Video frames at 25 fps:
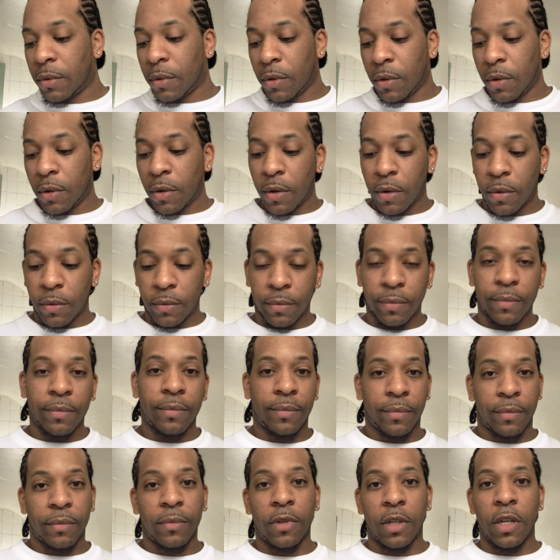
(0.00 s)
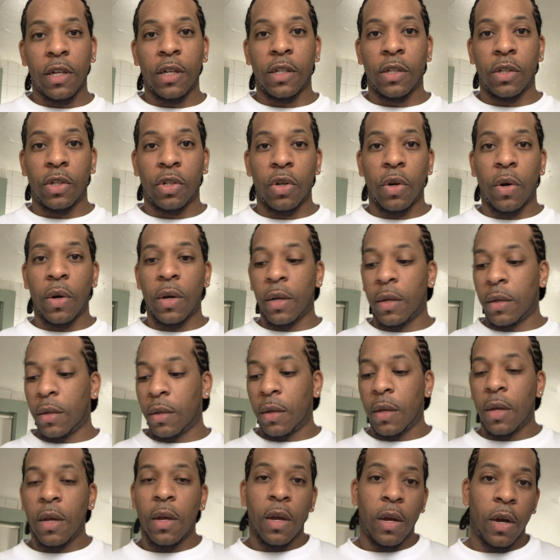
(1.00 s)
You know, you'll enjoy it.
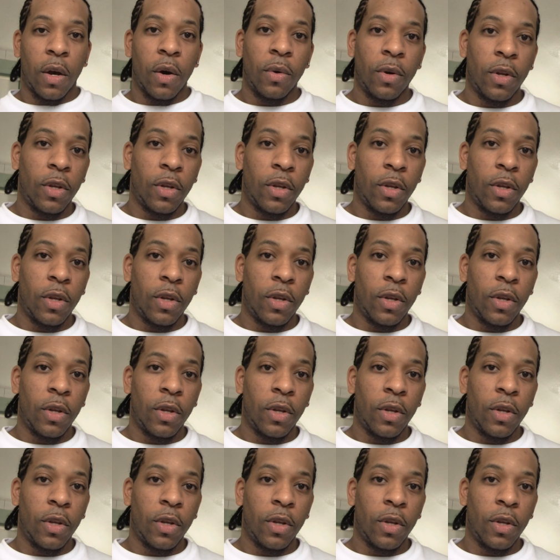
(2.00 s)
Go